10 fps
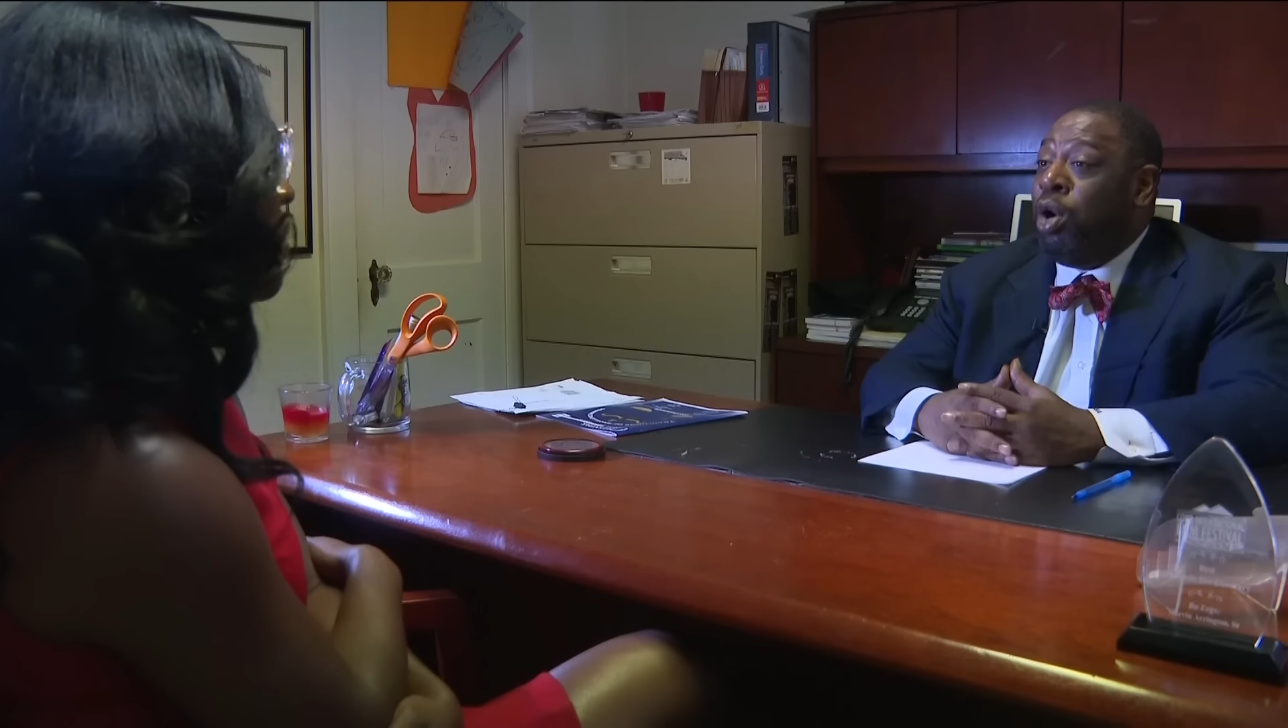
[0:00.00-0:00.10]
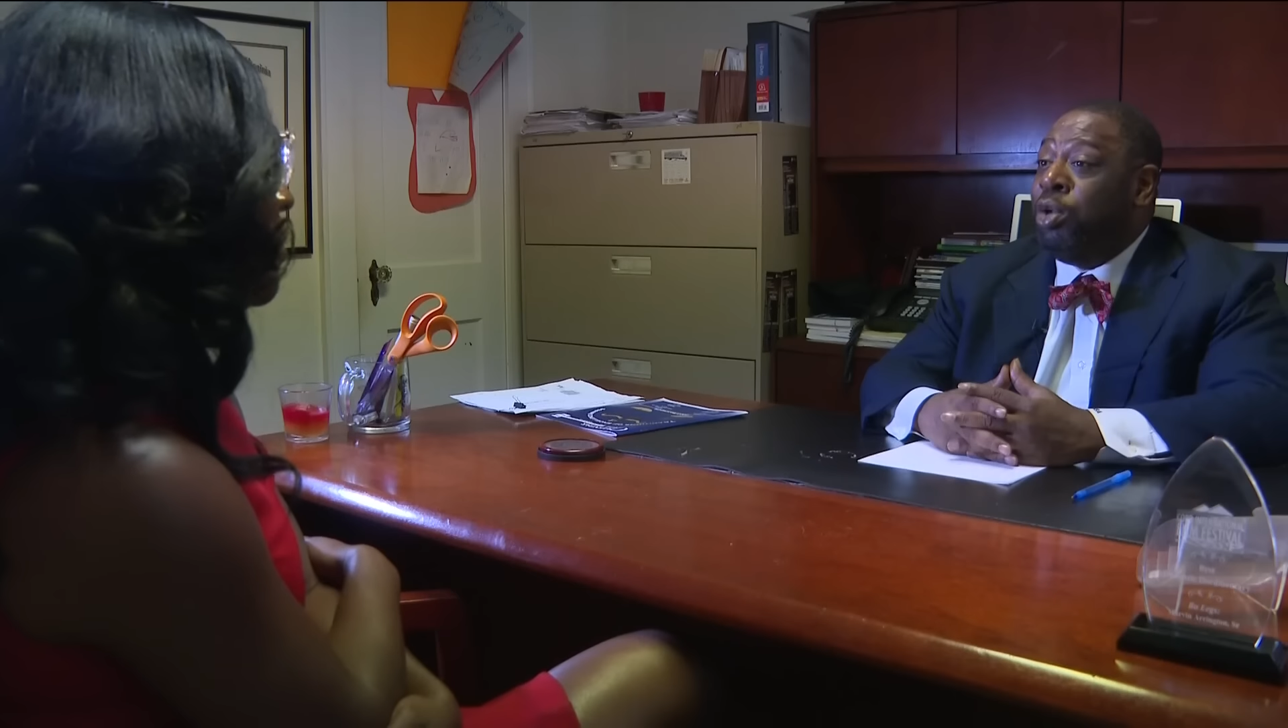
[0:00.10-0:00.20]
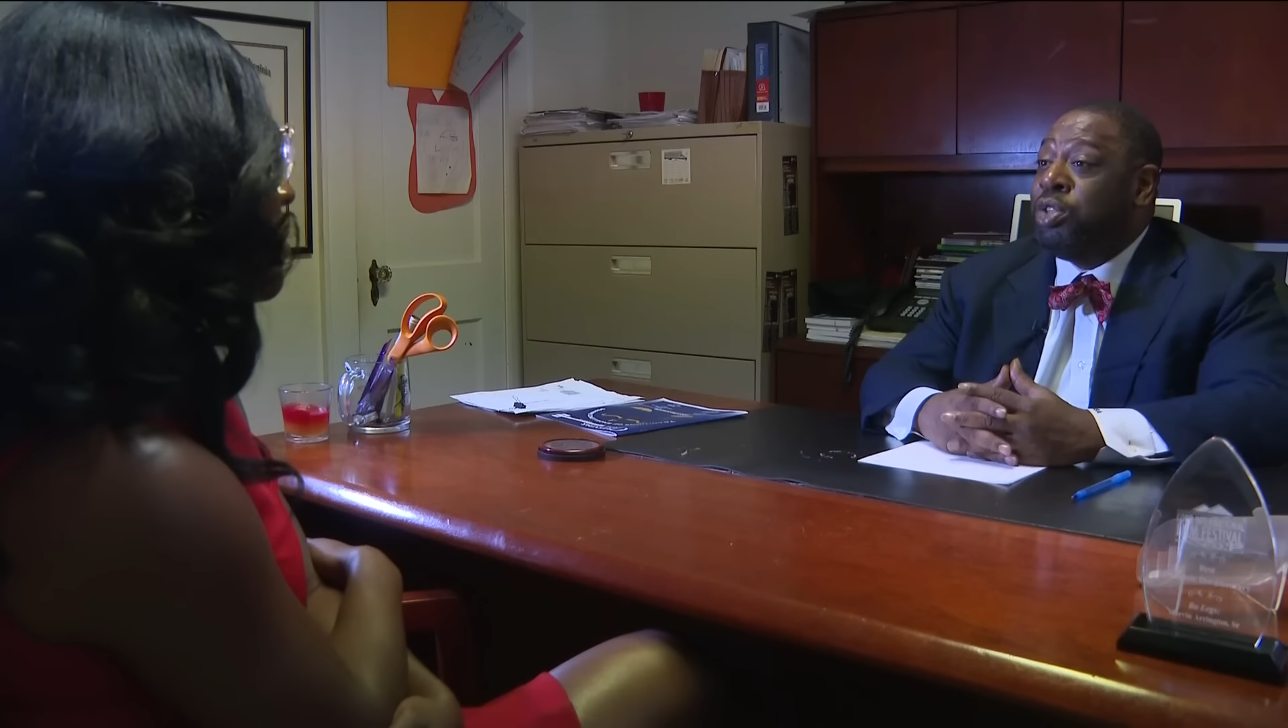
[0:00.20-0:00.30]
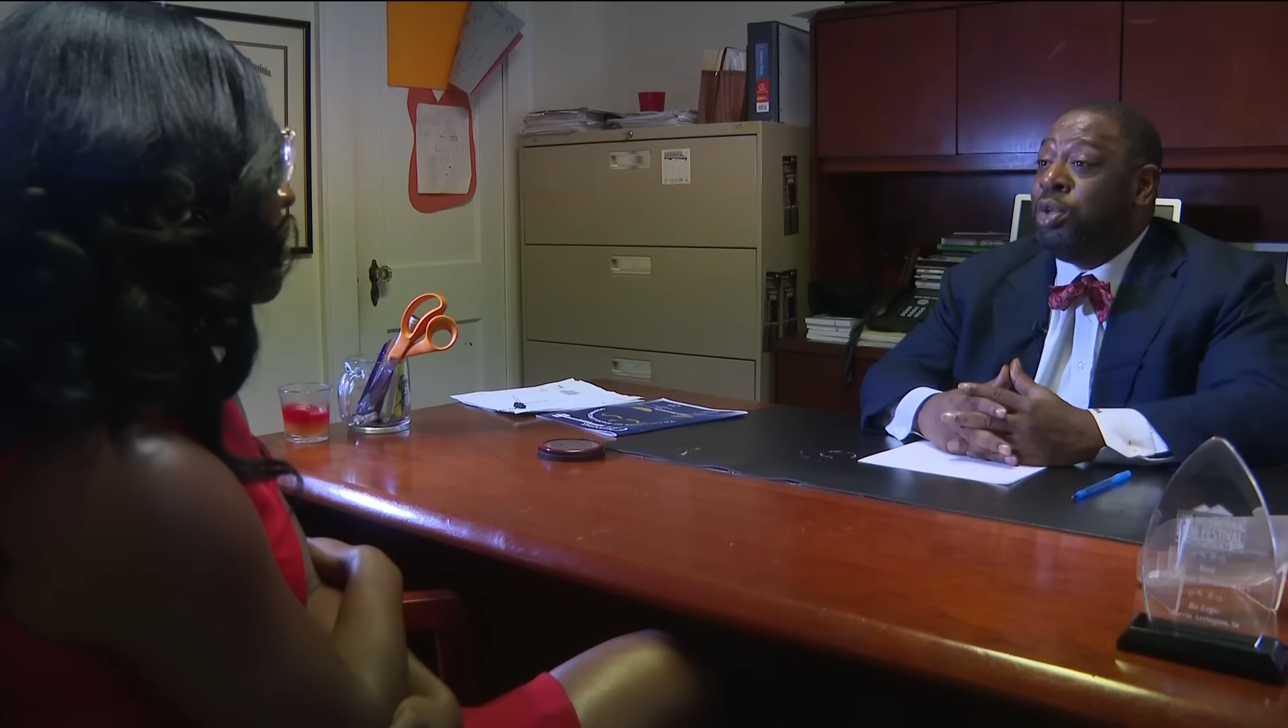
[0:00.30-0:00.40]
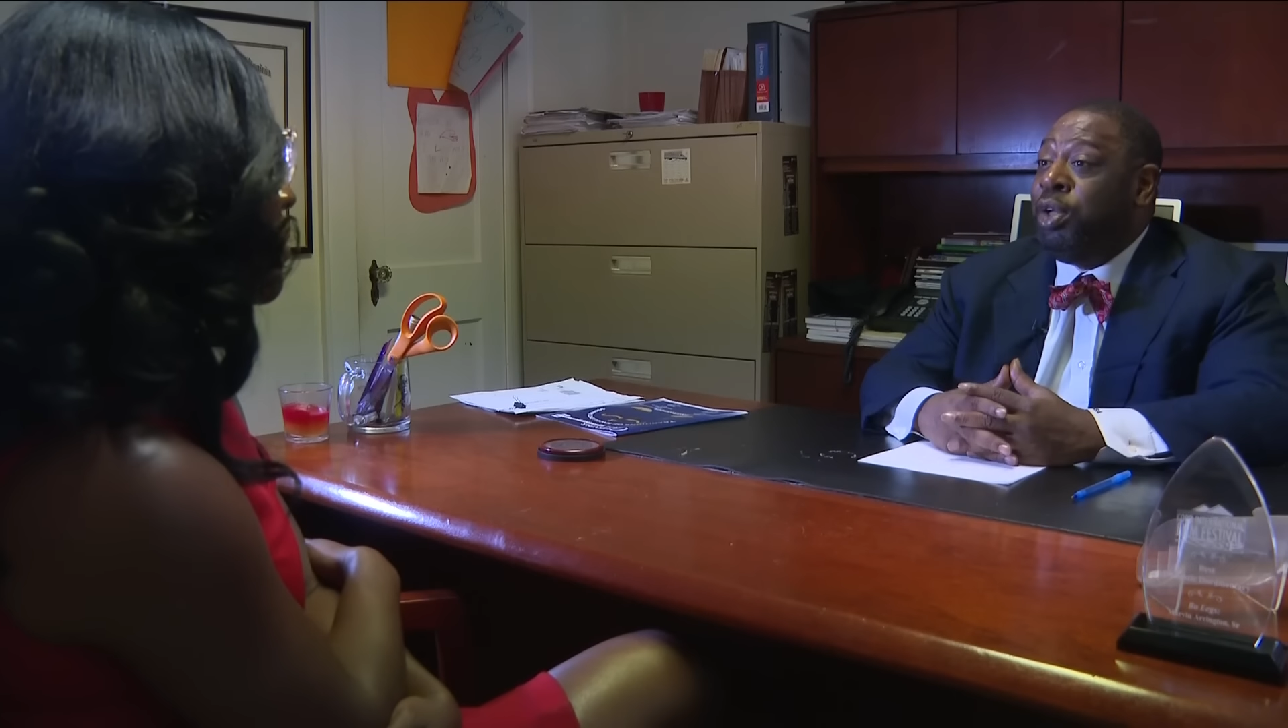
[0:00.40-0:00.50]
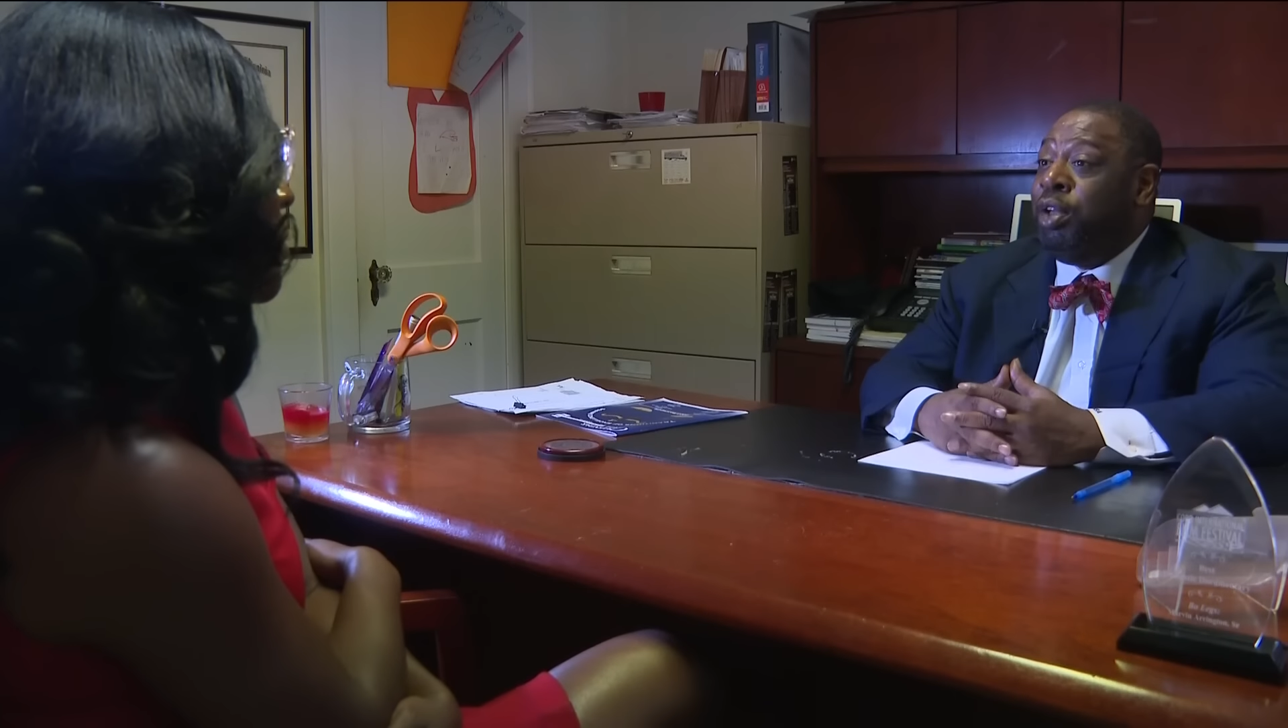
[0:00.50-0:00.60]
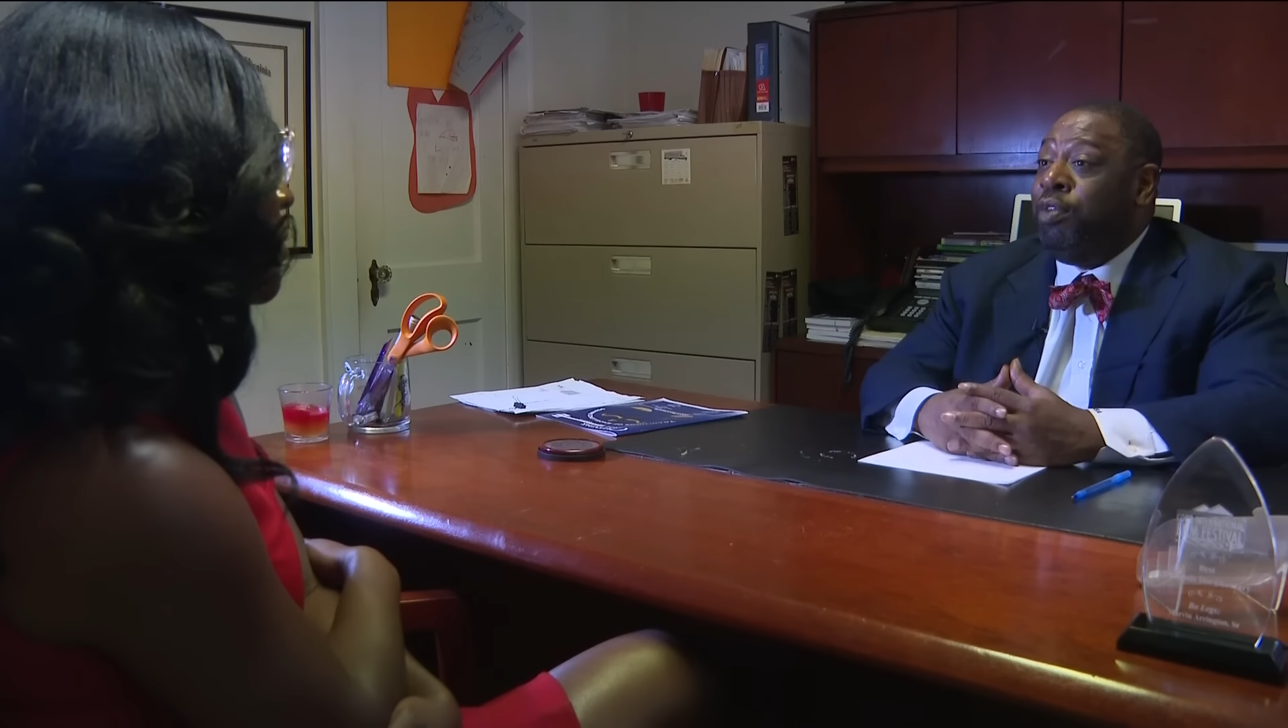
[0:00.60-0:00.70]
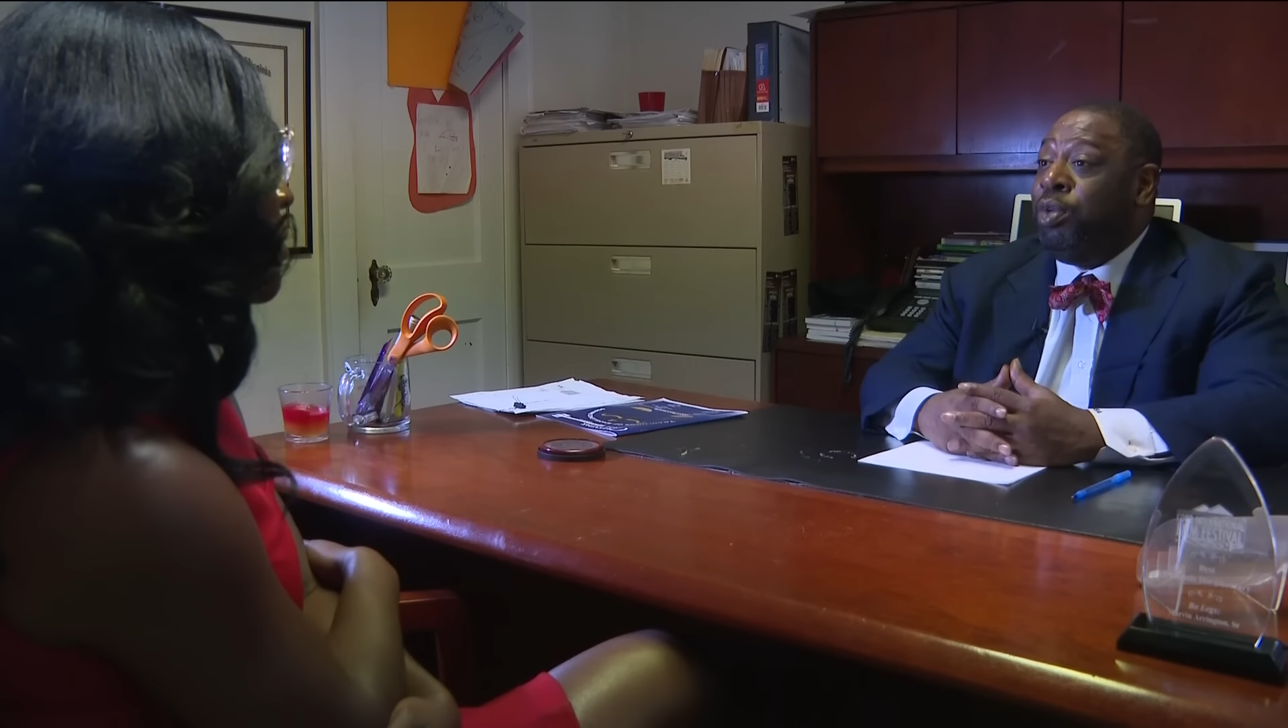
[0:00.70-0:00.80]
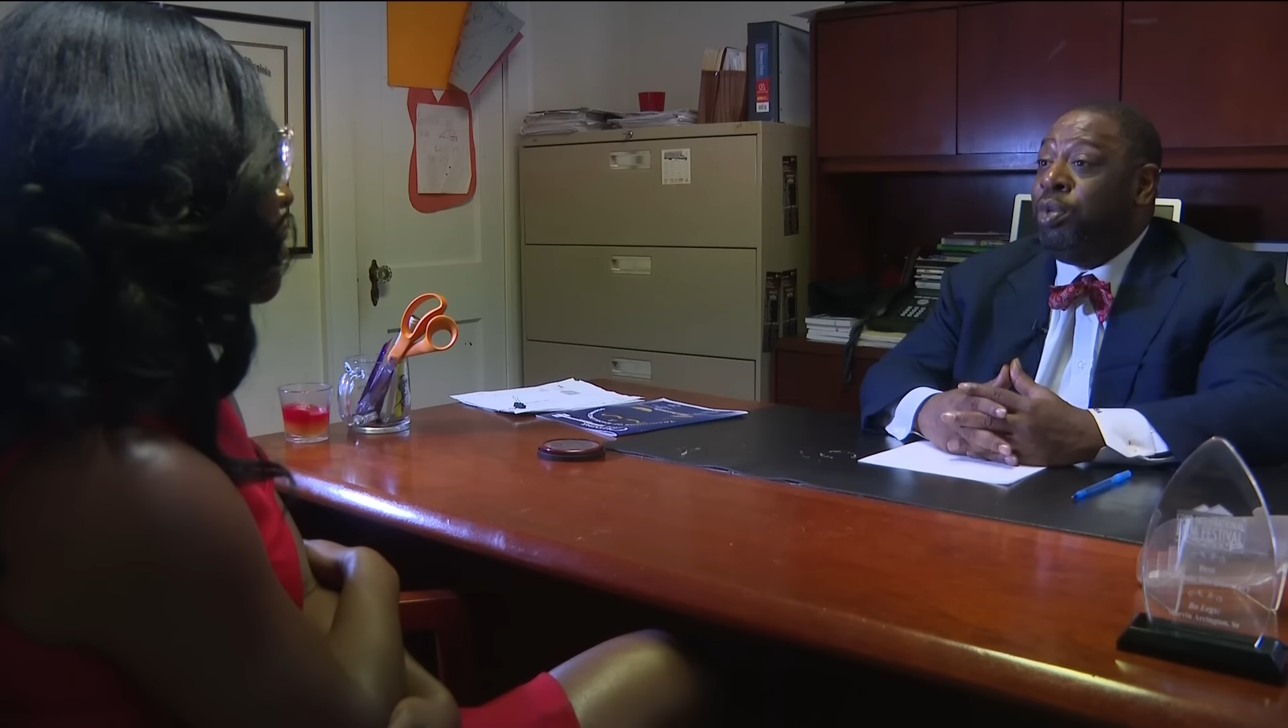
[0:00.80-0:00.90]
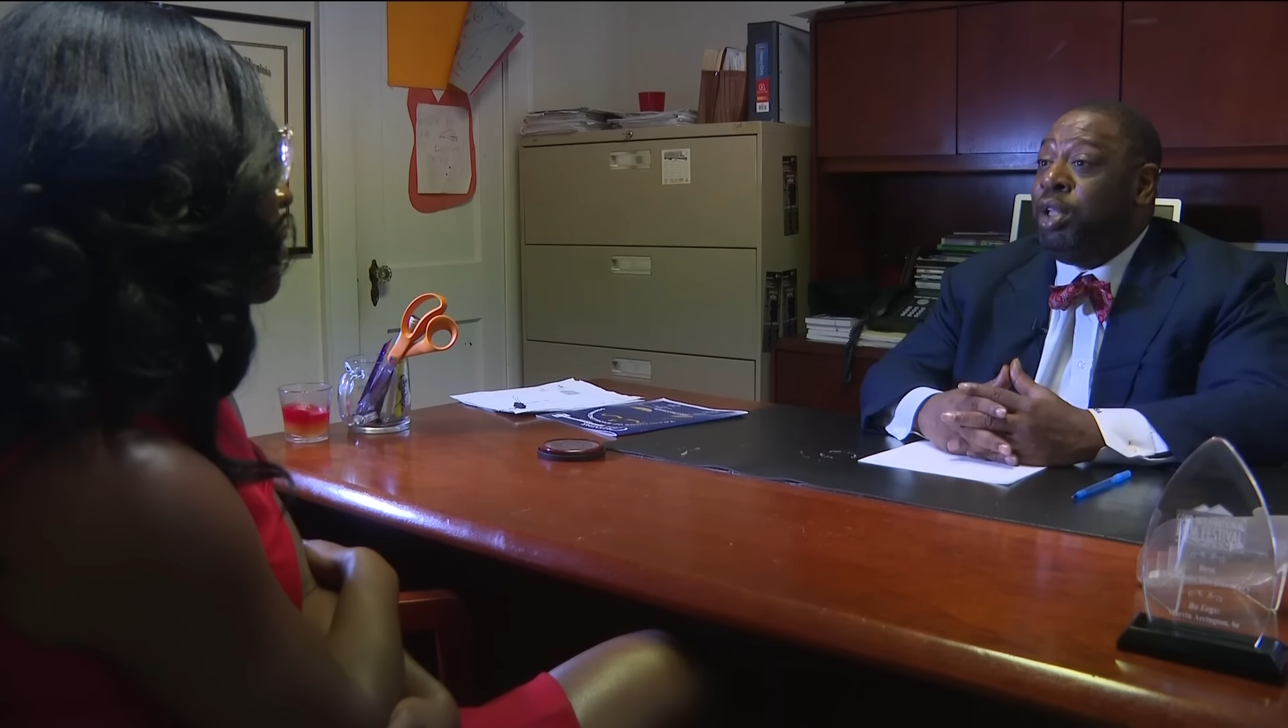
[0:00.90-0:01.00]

step one